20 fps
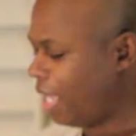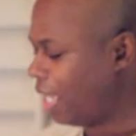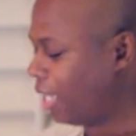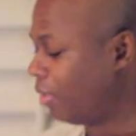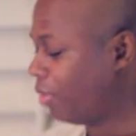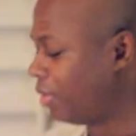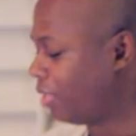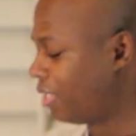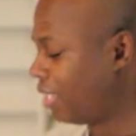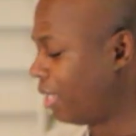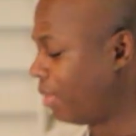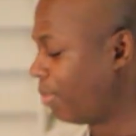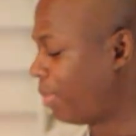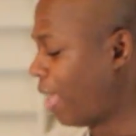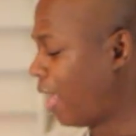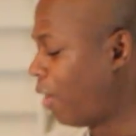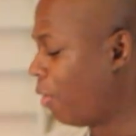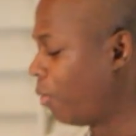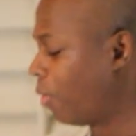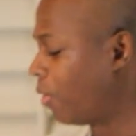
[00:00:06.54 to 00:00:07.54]
I know this ain't
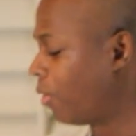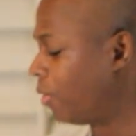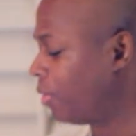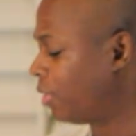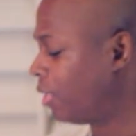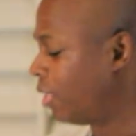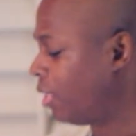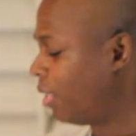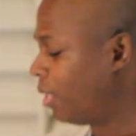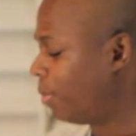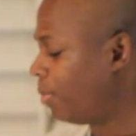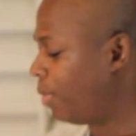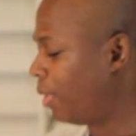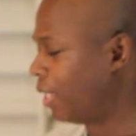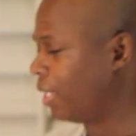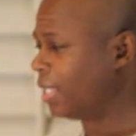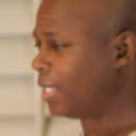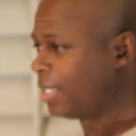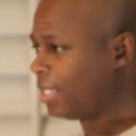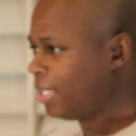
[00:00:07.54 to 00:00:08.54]
Power World,
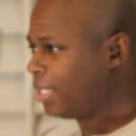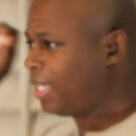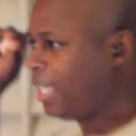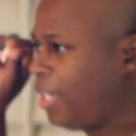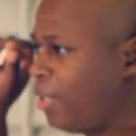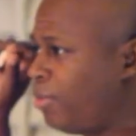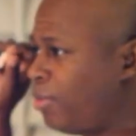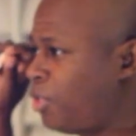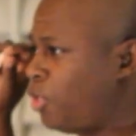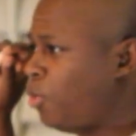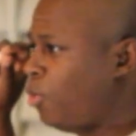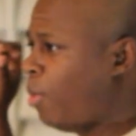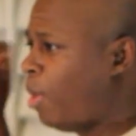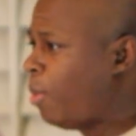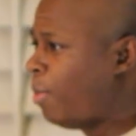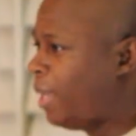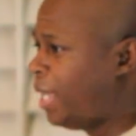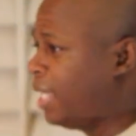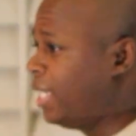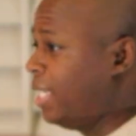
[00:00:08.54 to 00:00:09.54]
but get him, Sumo
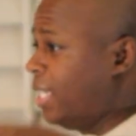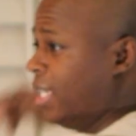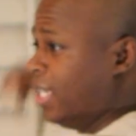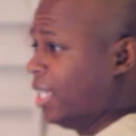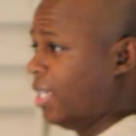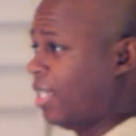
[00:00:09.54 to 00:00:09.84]
Buddy.